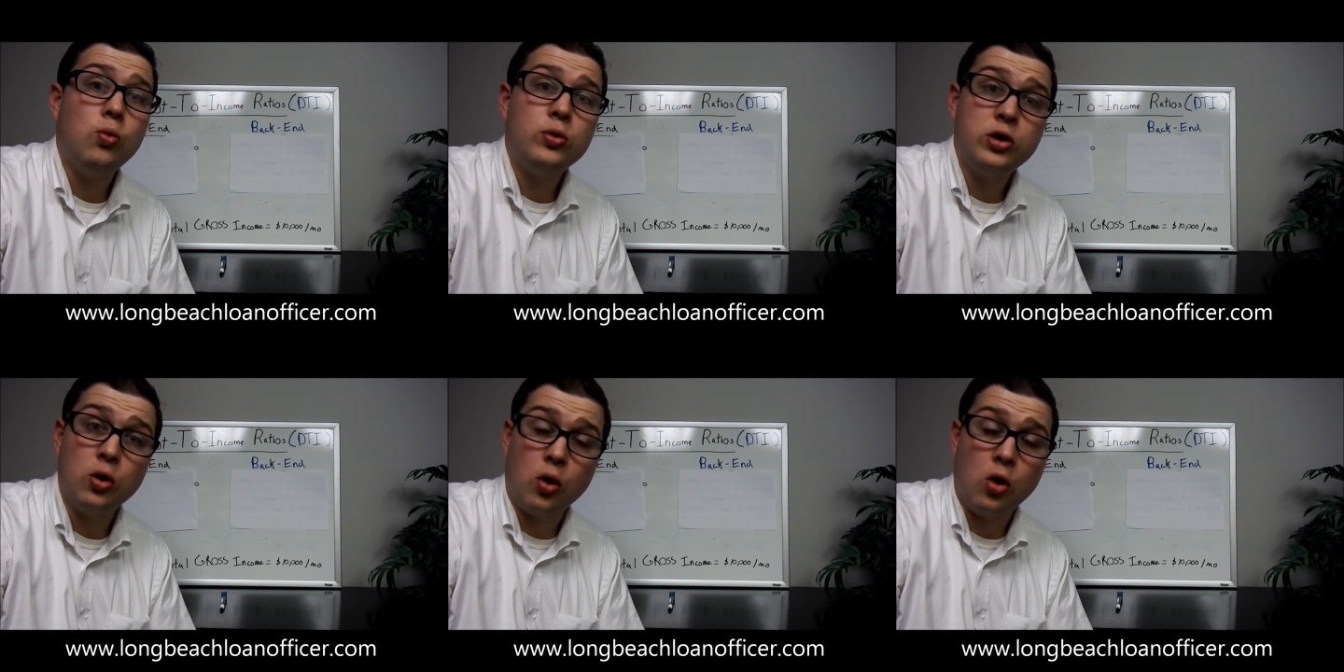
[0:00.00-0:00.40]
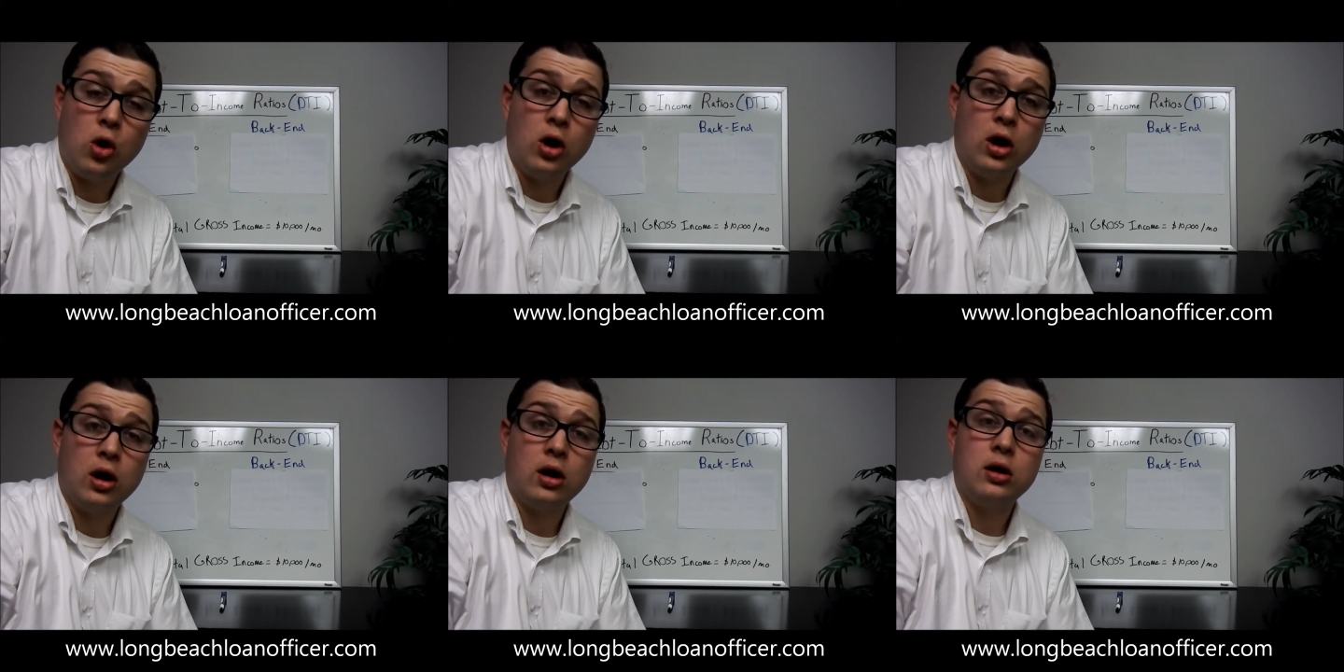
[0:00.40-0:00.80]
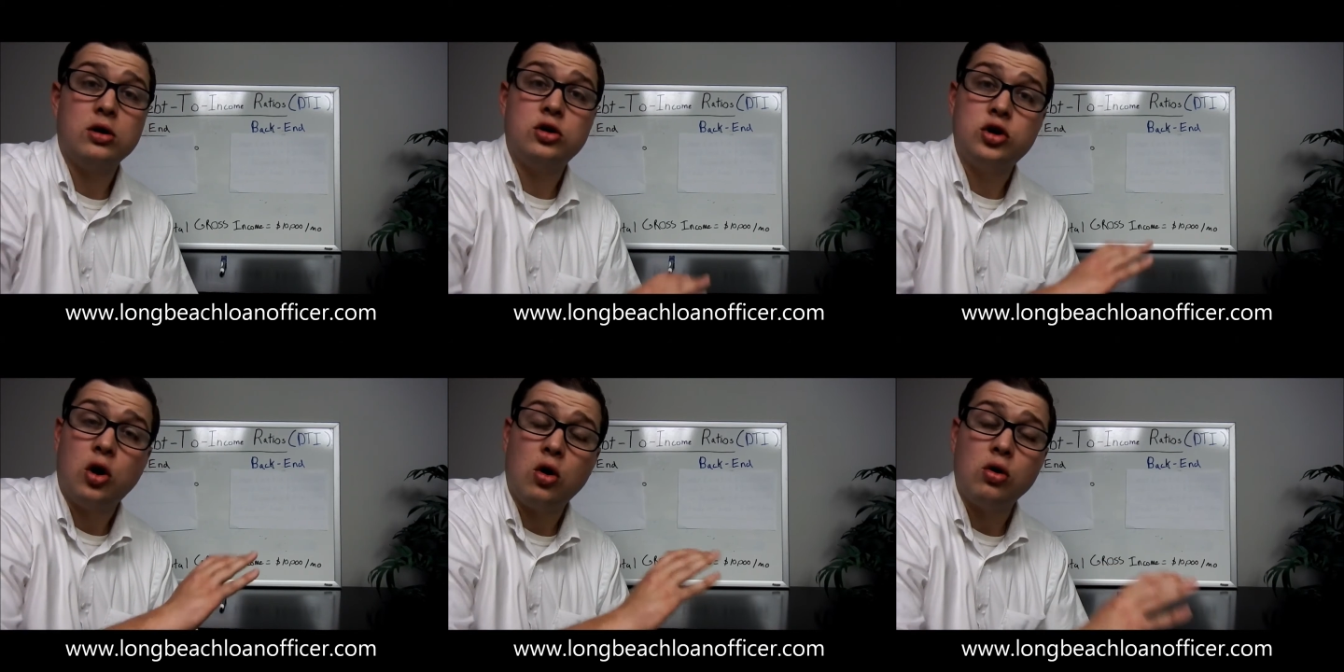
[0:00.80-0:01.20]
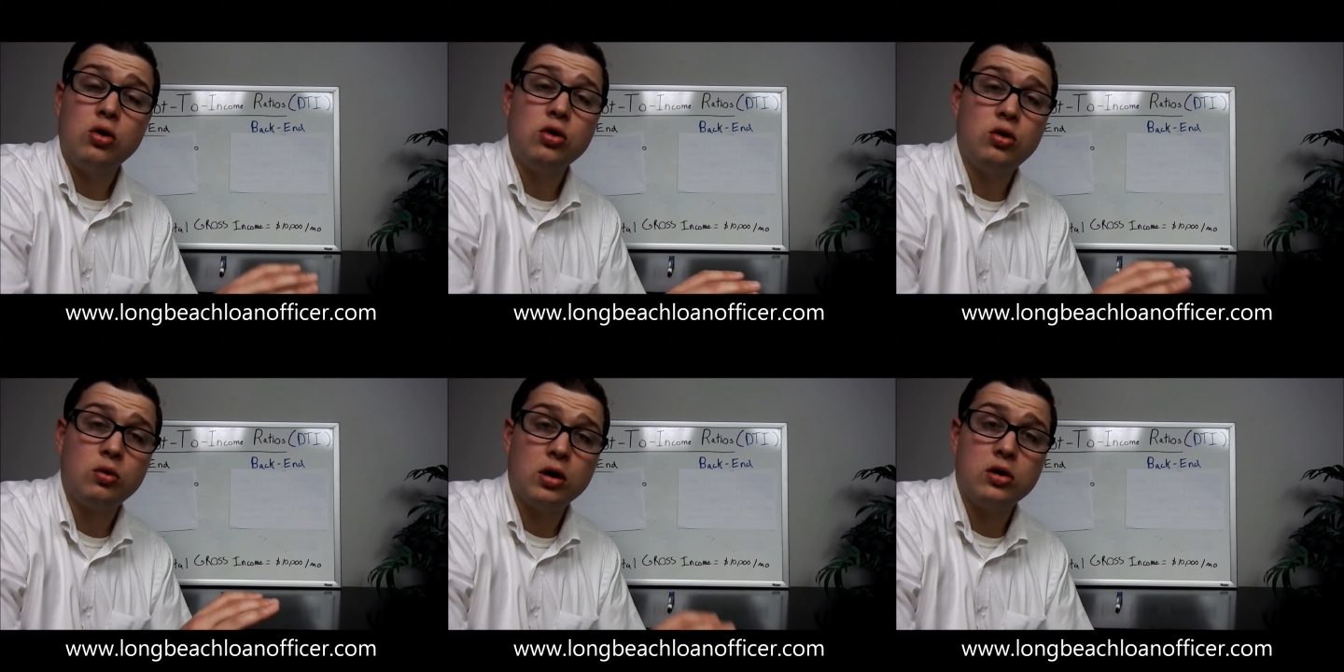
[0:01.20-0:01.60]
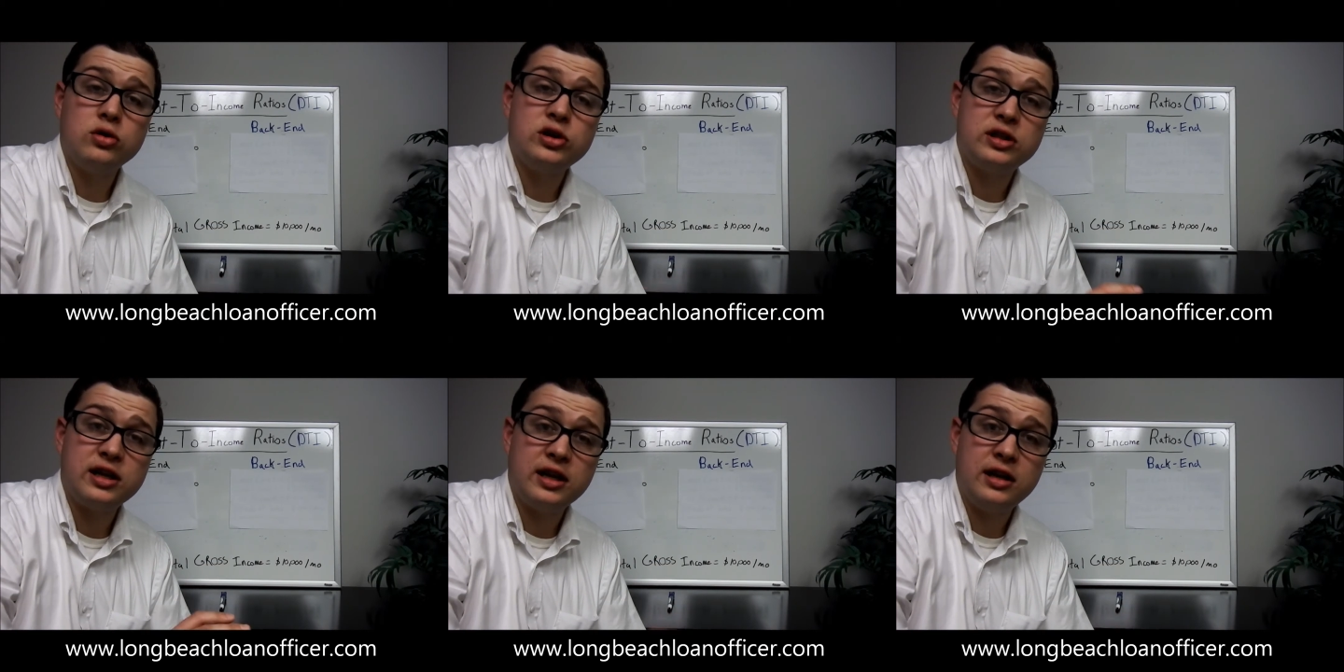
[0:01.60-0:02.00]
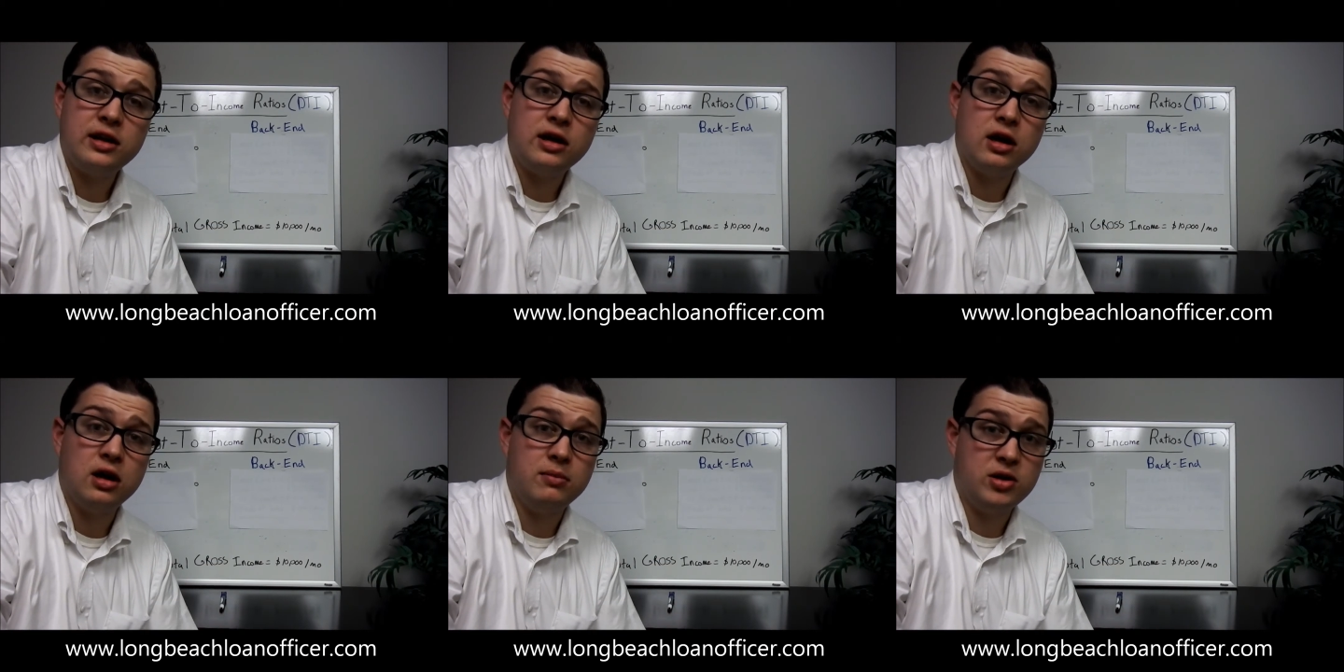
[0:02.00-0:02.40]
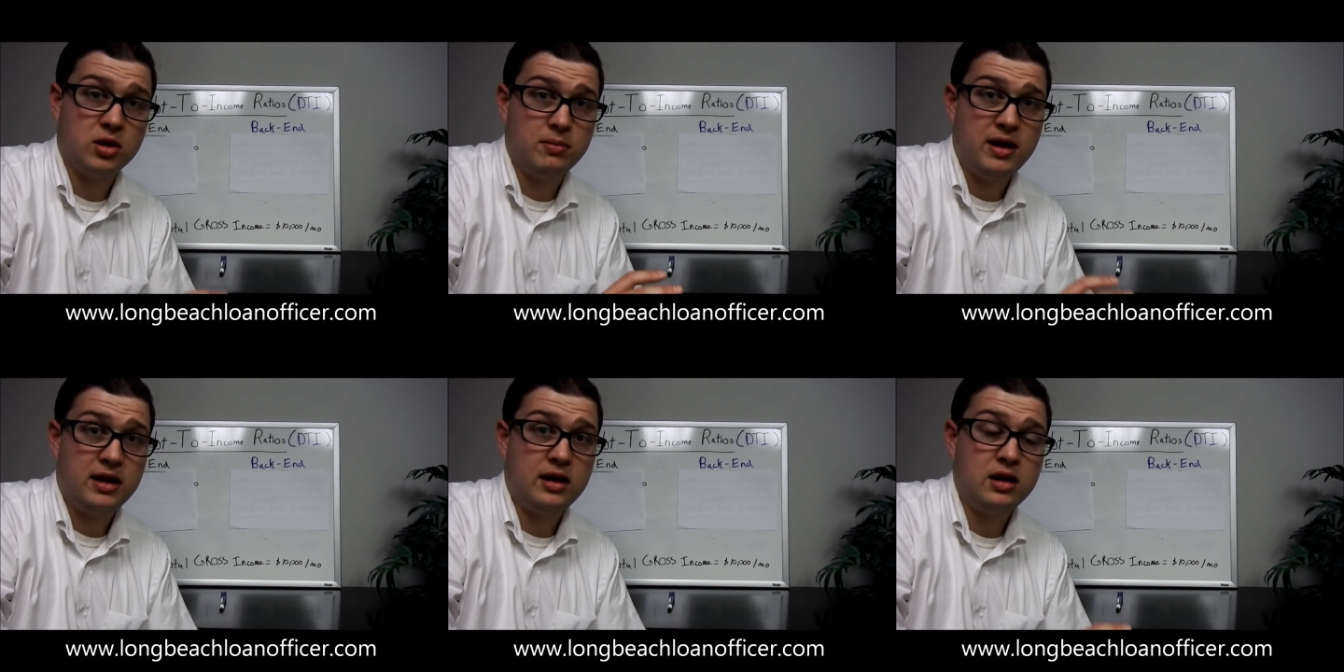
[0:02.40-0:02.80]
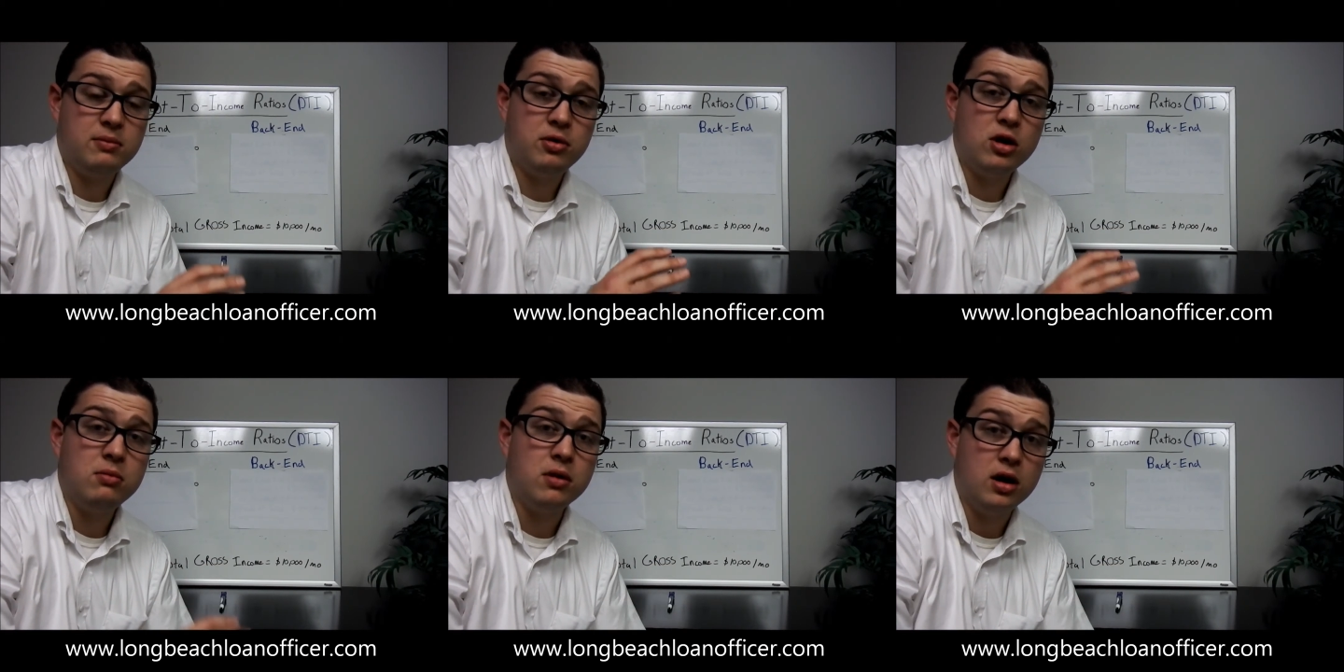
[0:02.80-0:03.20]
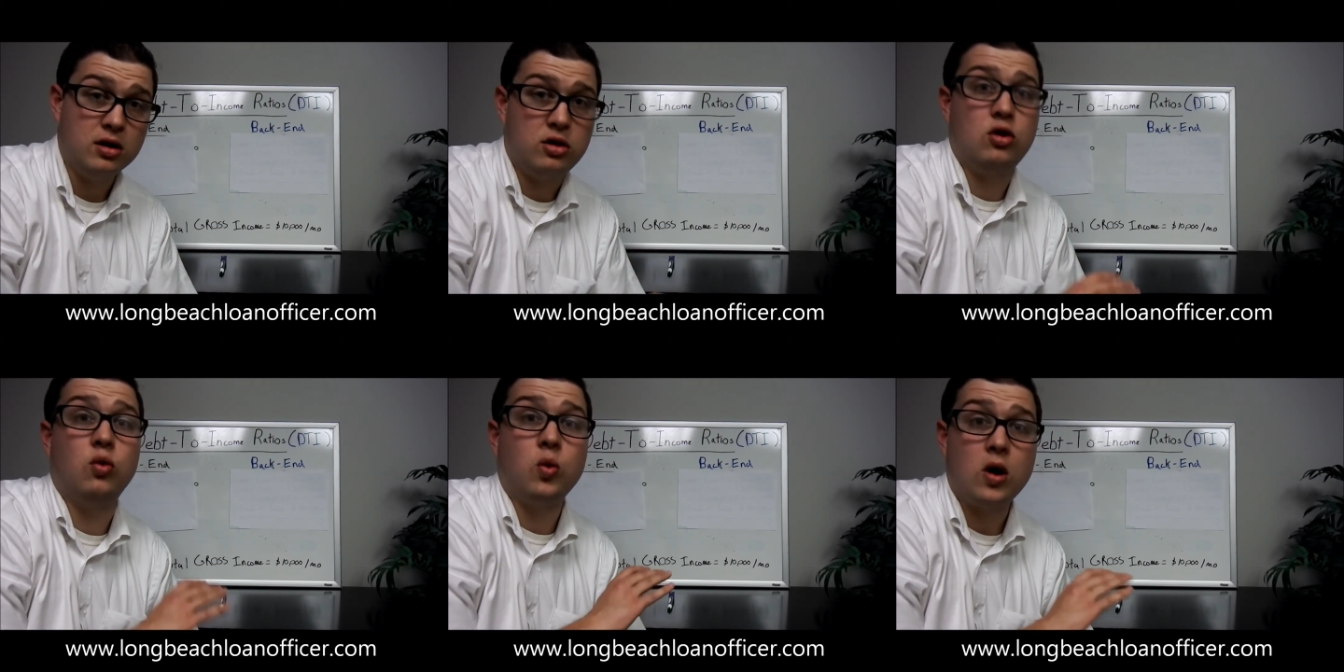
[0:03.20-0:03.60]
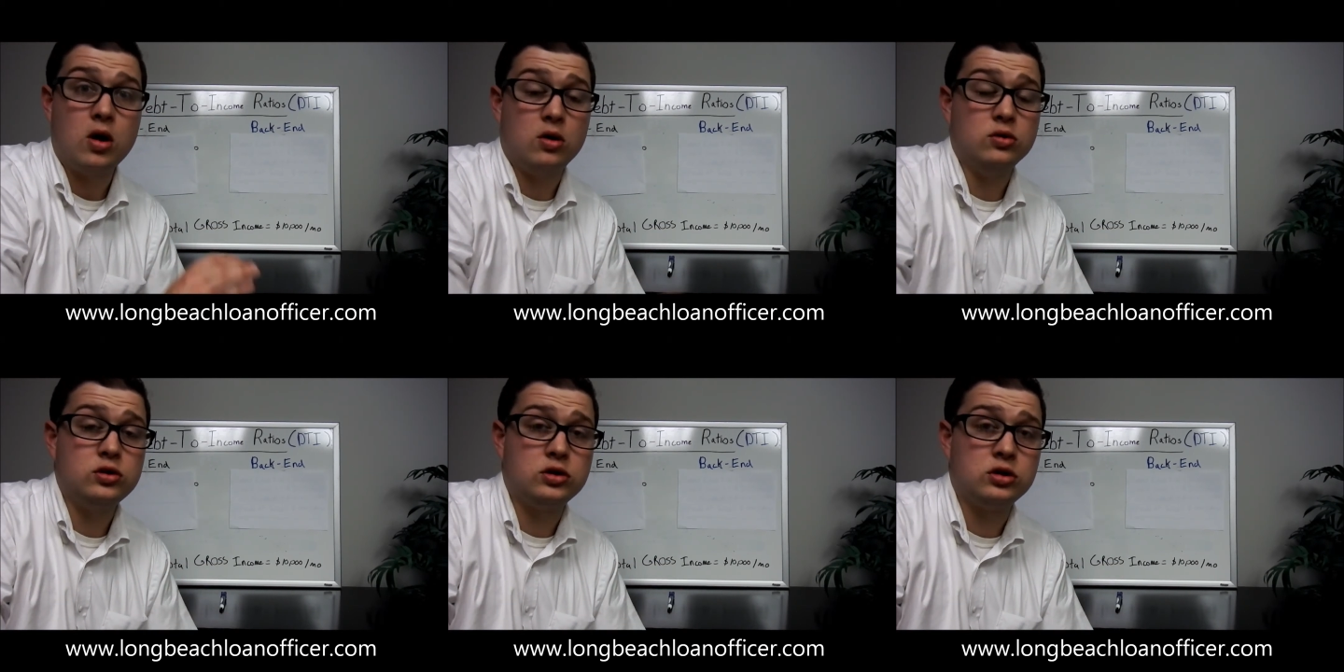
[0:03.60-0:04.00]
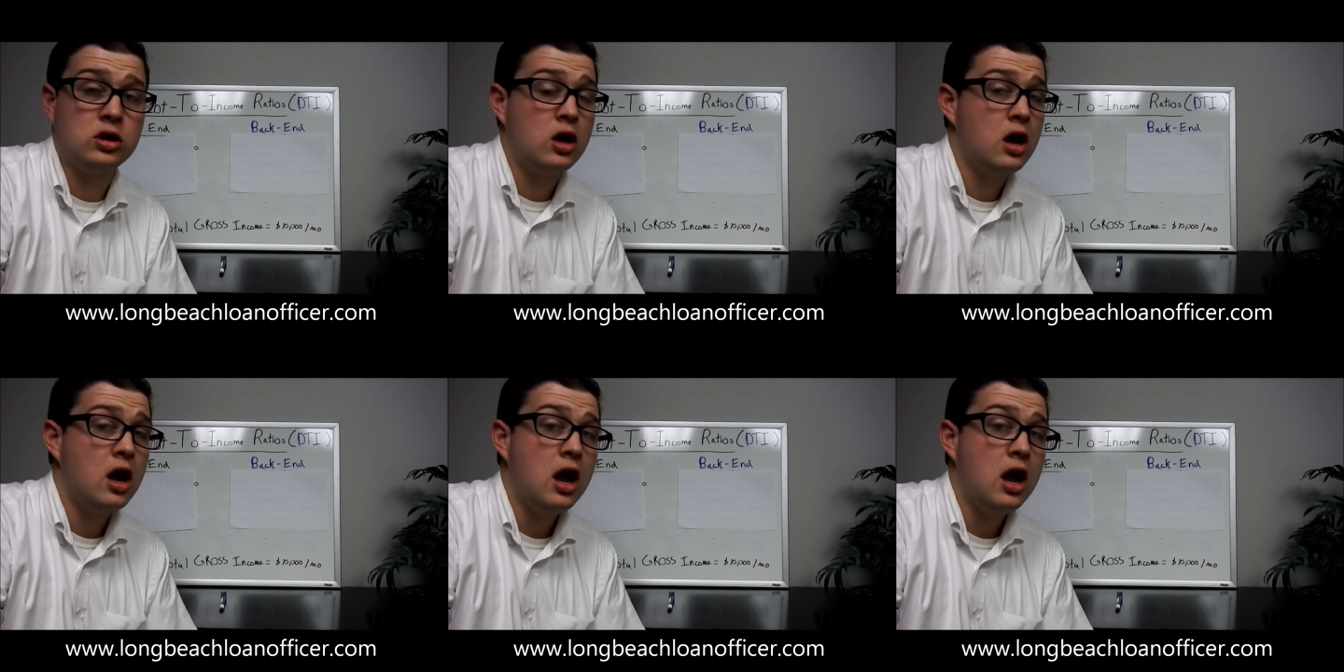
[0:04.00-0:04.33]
your total gross income you're making per month, gross,